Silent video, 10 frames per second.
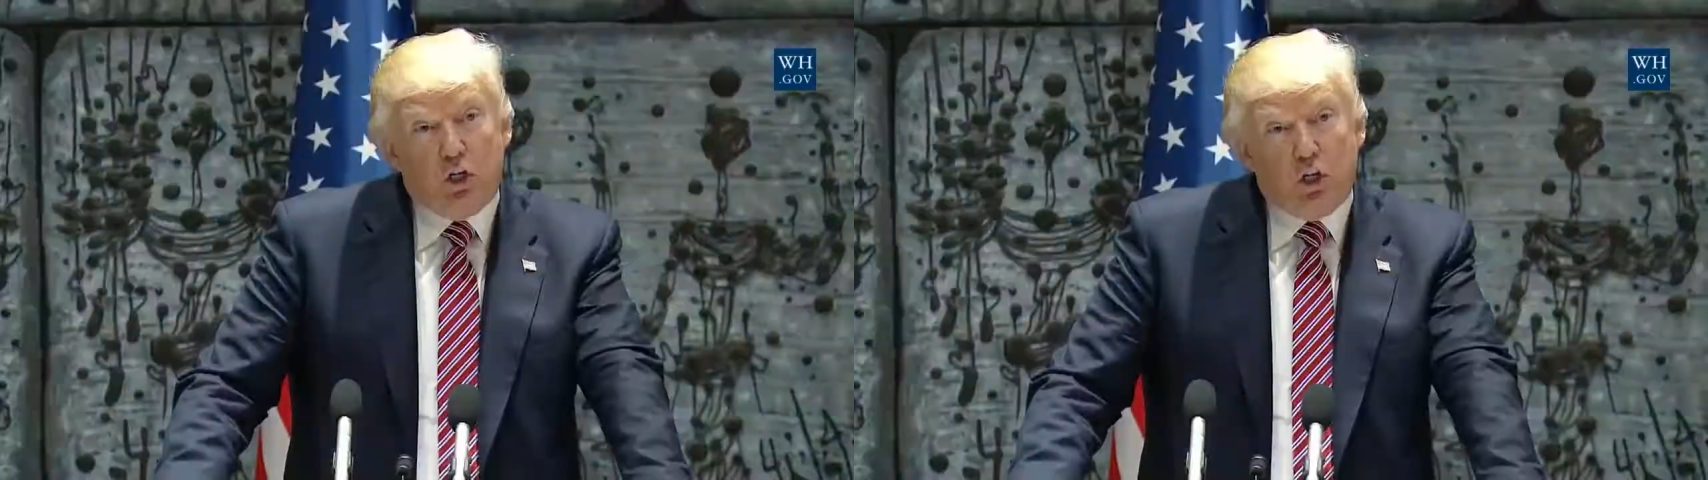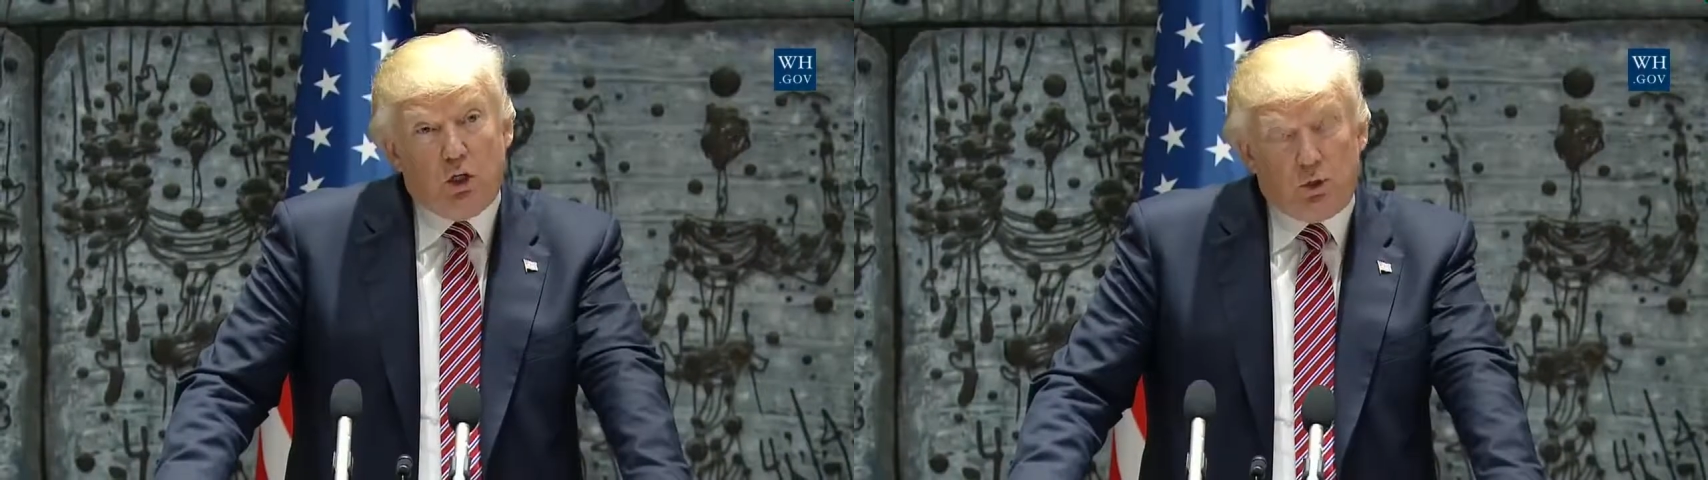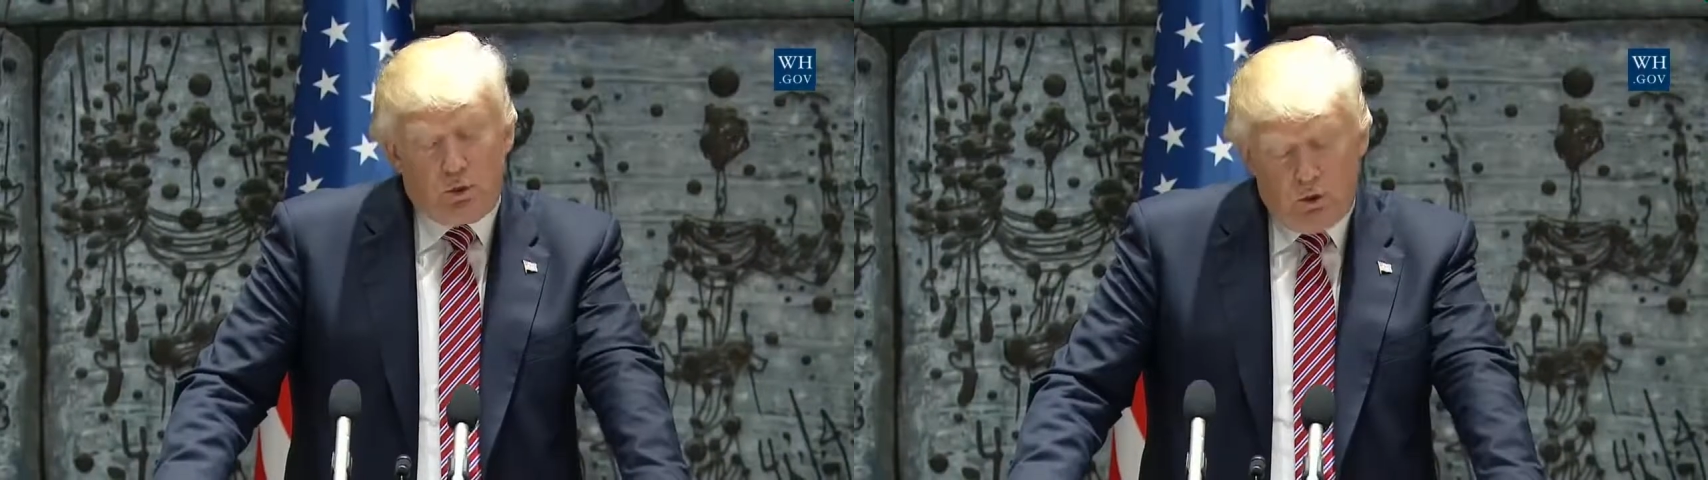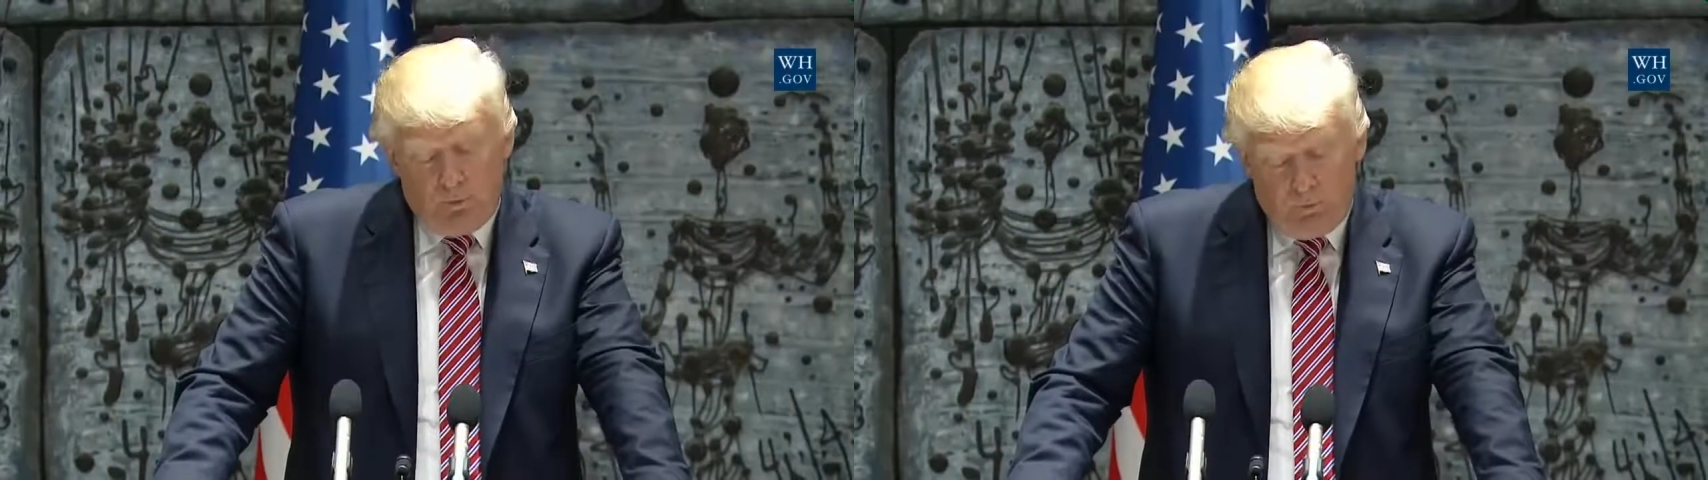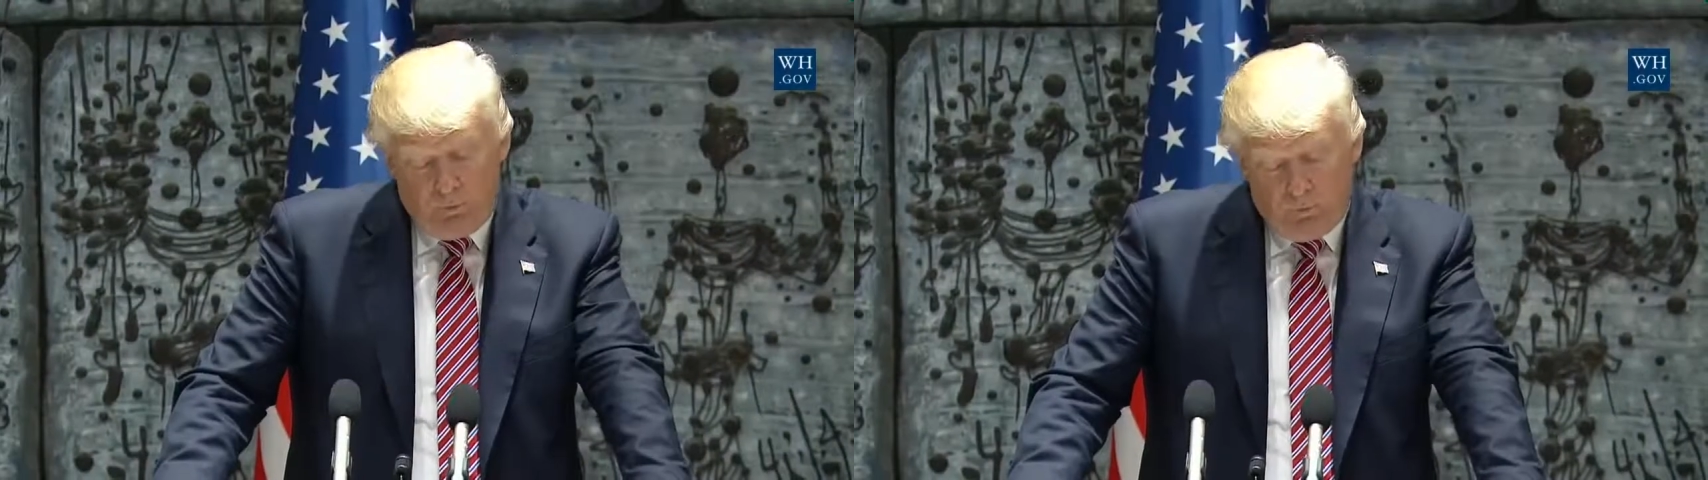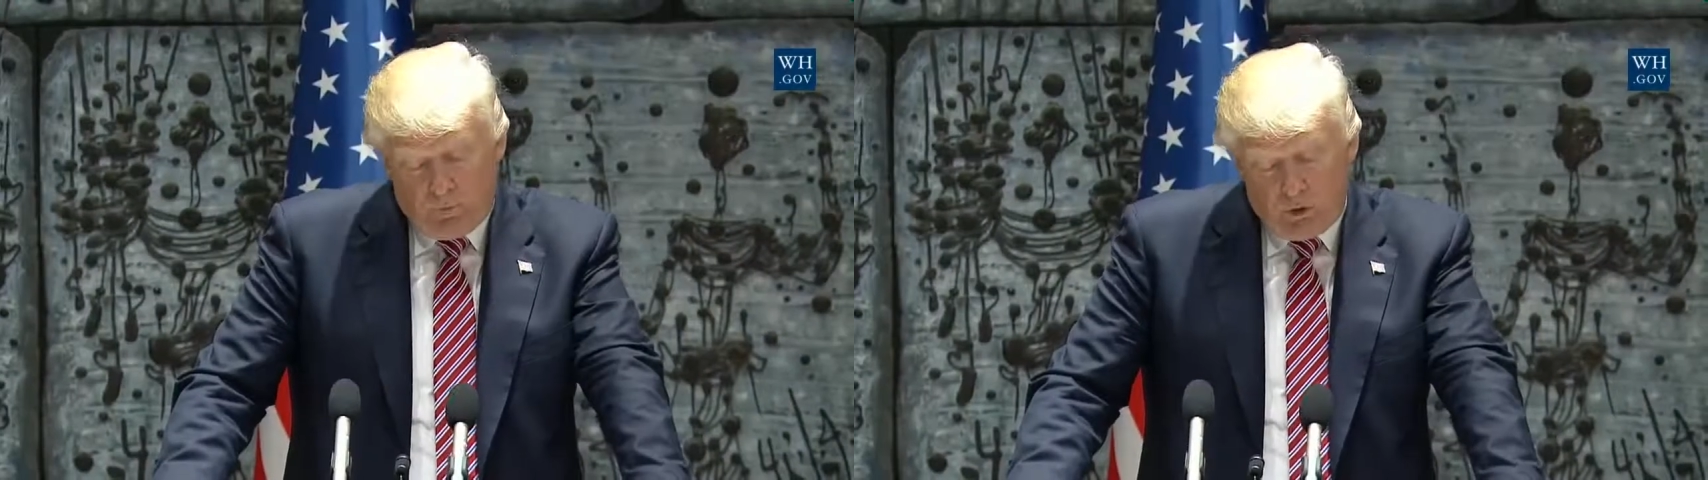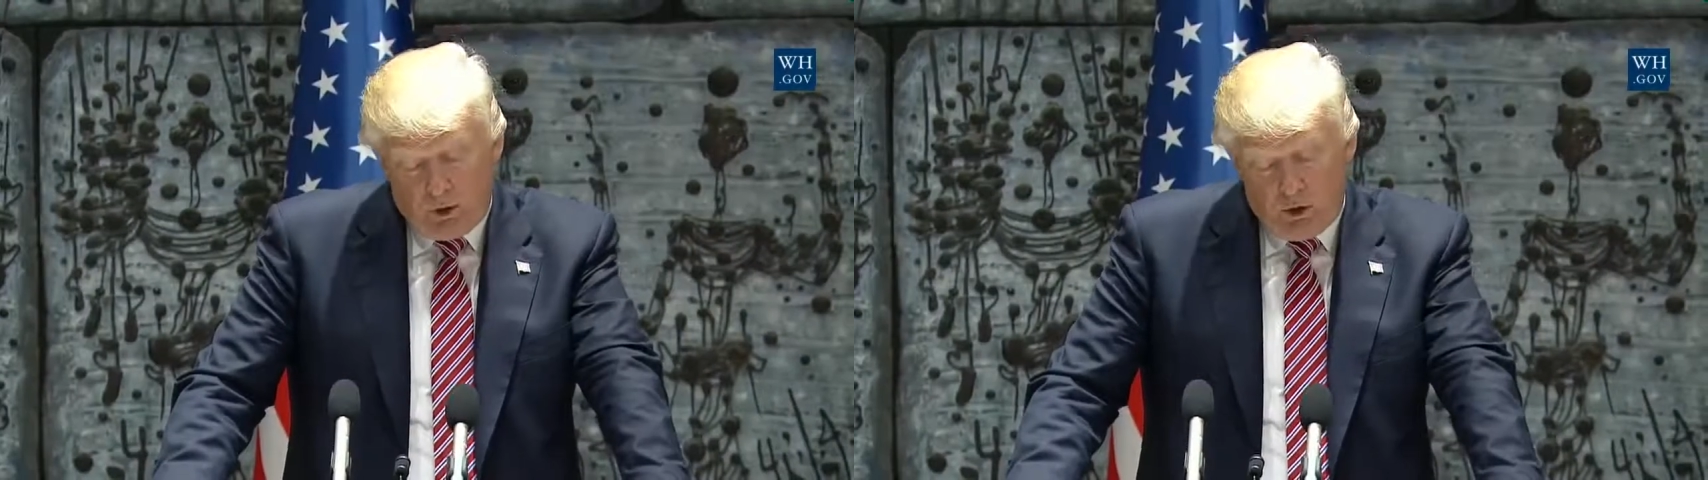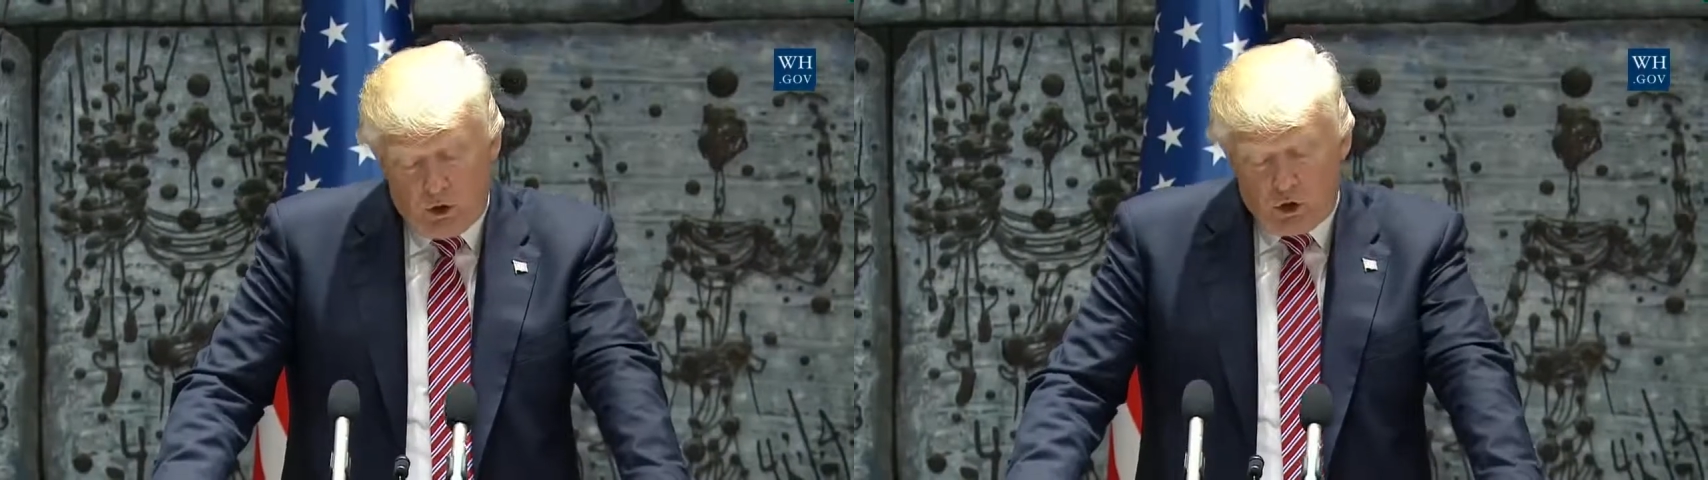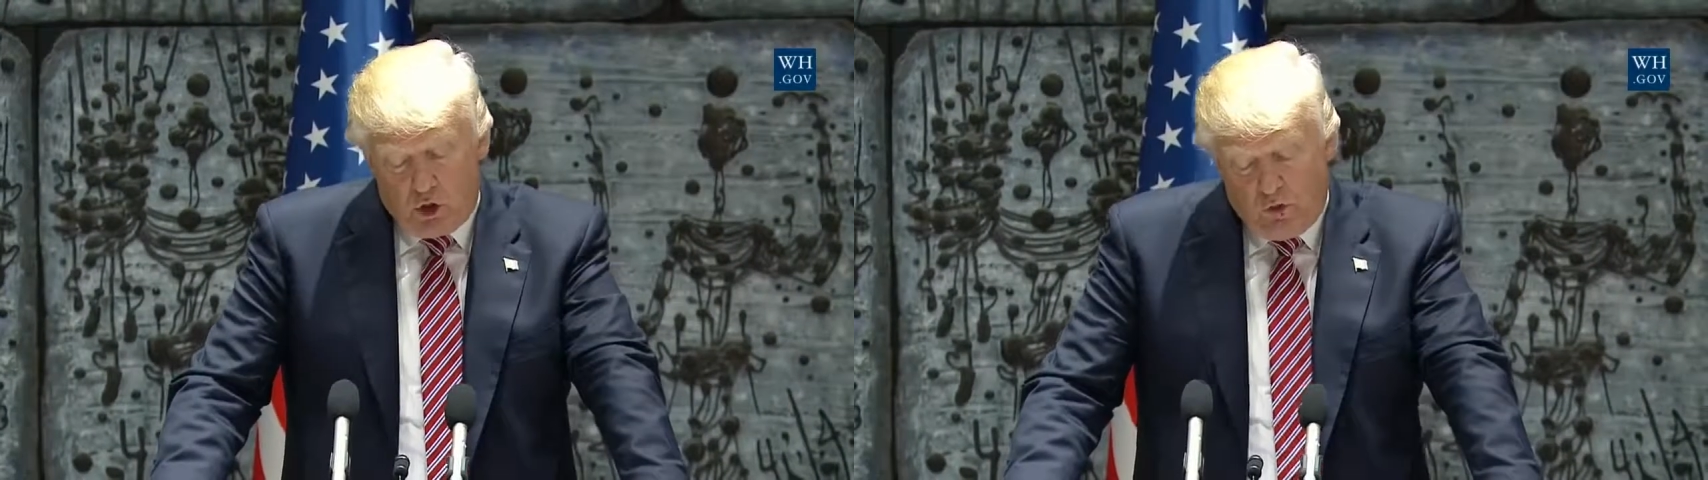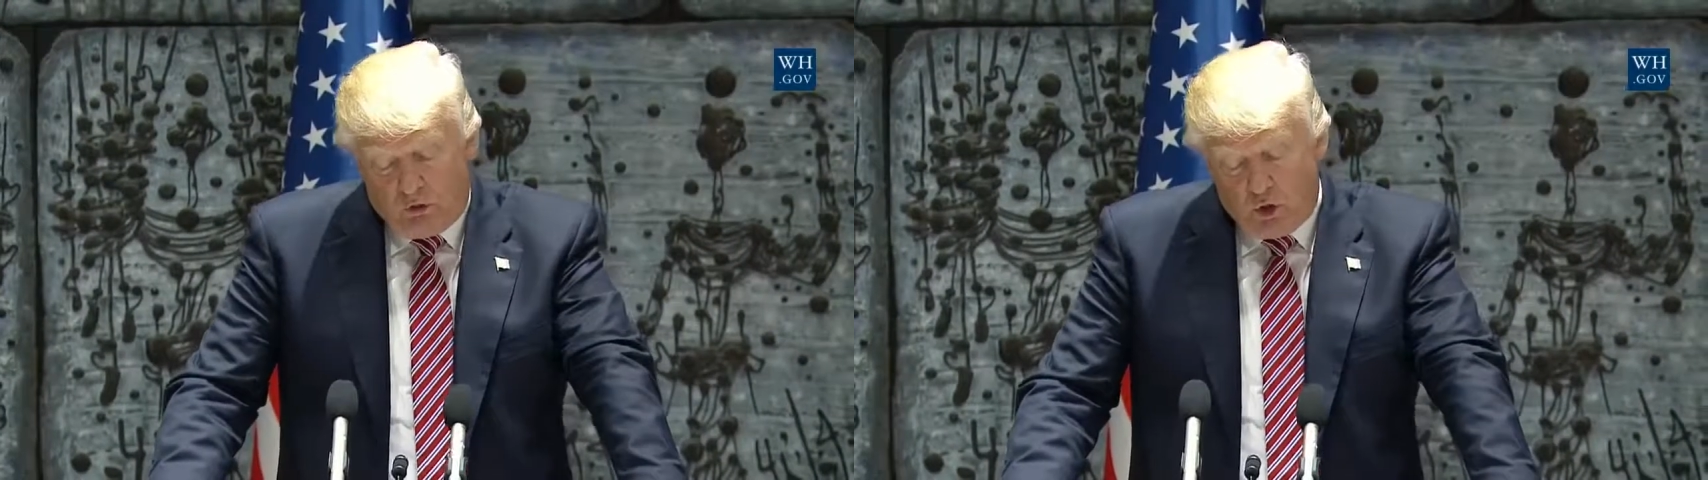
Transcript: children deserve